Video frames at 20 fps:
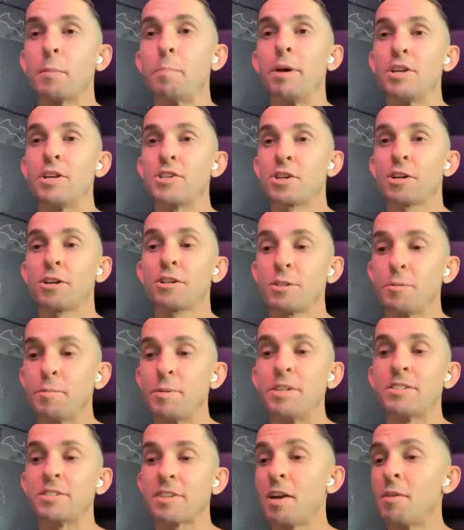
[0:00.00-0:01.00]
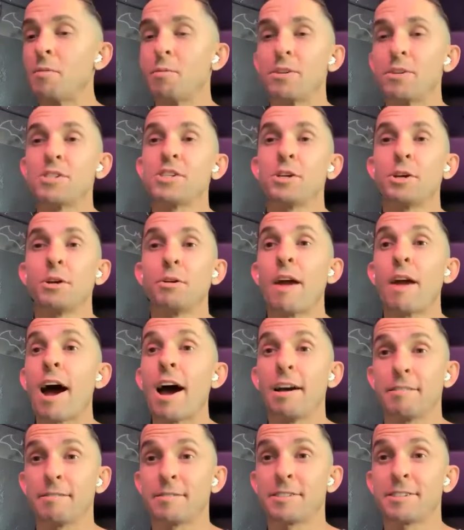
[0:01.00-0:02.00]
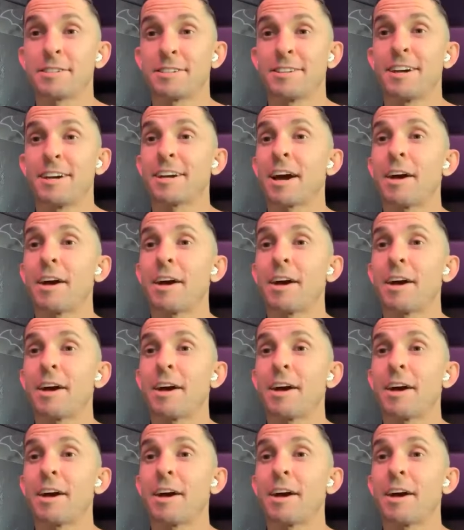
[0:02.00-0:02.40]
a picture to be sent when she arrives. Like